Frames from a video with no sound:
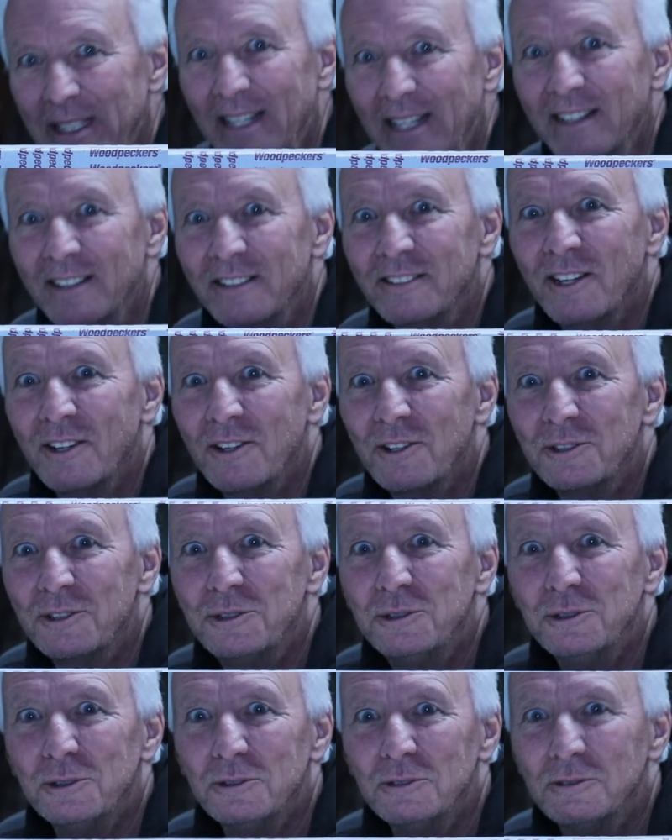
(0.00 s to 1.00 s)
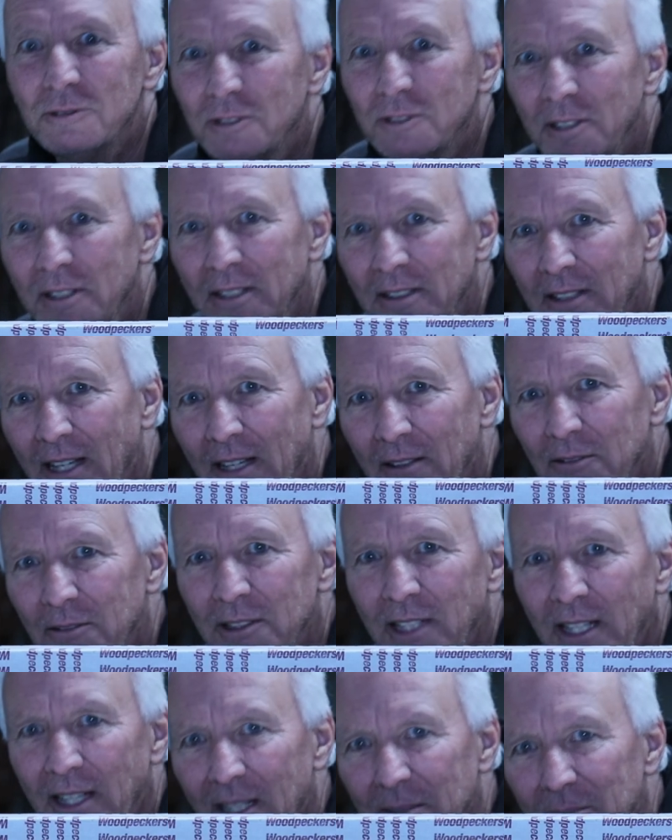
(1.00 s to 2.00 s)
got another tool. What
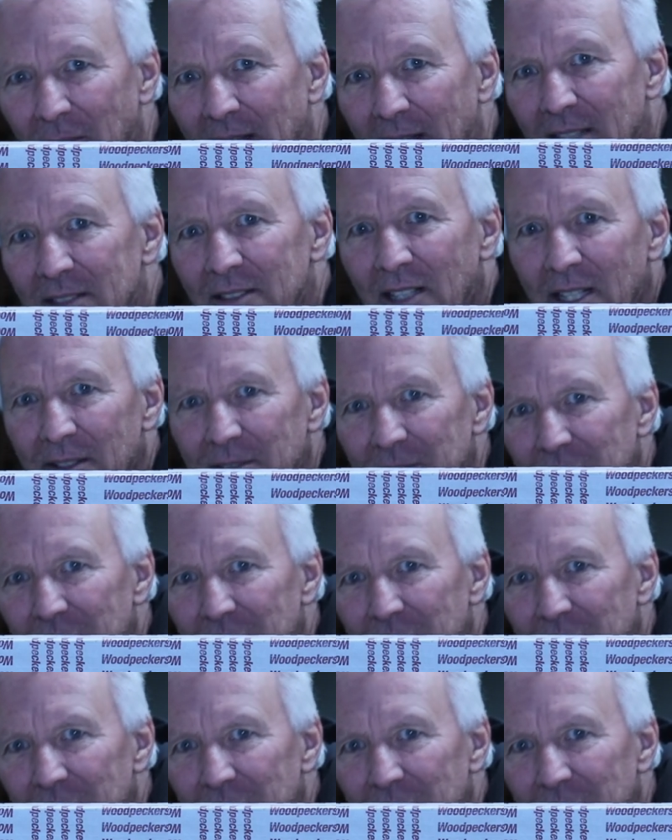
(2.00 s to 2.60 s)
the heck? My head's not even